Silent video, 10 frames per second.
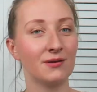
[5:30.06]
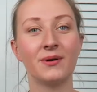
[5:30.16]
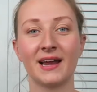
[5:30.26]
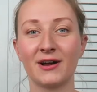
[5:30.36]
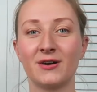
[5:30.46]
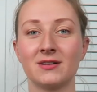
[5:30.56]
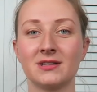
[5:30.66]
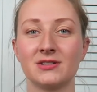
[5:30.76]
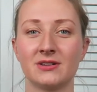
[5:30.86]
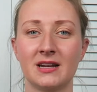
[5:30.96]
when I get hot in
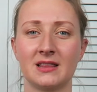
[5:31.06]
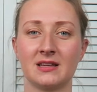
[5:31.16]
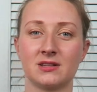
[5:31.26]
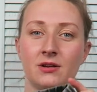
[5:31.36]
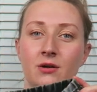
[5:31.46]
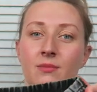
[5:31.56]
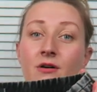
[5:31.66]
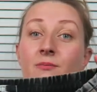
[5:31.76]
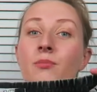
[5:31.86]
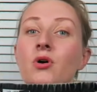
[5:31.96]
the sun I think it's going to come
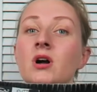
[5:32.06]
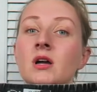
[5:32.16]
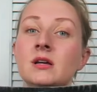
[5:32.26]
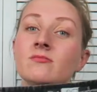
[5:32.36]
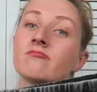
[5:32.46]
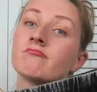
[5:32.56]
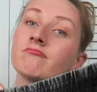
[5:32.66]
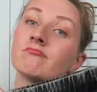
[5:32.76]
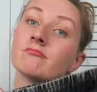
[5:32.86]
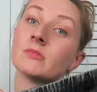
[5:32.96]
off but
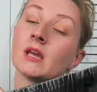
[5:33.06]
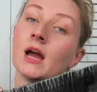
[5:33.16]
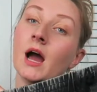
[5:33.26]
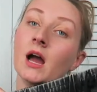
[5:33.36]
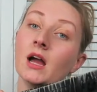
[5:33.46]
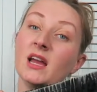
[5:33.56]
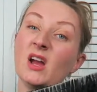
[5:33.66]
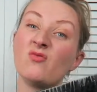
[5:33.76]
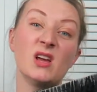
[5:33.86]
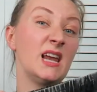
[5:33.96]

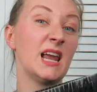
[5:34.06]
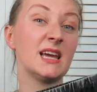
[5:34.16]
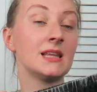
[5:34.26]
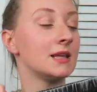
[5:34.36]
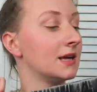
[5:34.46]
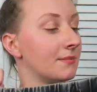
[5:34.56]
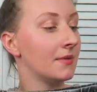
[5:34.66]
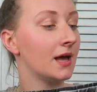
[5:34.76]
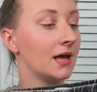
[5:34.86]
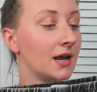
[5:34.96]
I really like
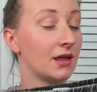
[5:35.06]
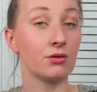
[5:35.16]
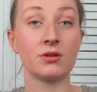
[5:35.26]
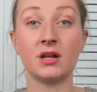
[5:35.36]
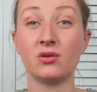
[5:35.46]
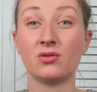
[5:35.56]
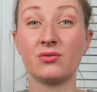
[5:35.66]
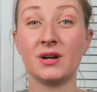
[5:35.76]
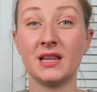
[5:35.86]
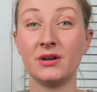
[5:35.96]
them and I thought they'd look
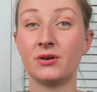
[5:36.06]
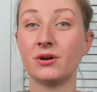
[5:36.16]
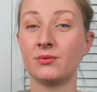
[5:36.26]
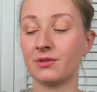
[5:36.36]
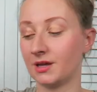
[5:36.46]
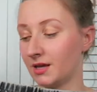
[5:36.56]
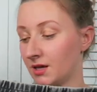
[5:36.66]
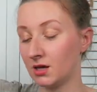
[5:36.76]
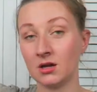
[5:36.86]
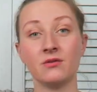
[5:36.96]
really good with like
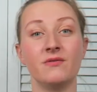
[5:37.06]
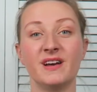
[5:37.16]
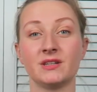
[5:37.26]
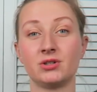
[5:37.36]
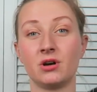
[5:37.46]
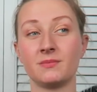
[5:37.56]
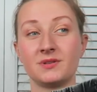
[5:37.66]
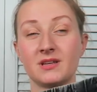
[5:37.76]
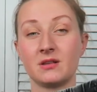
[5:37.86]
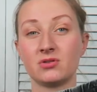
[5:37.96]
vest
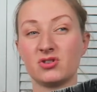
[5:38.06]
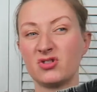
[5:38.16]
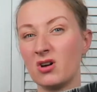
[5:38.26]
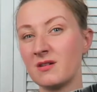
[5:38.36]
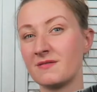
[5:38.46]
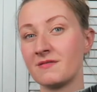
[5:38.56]
tops and stuff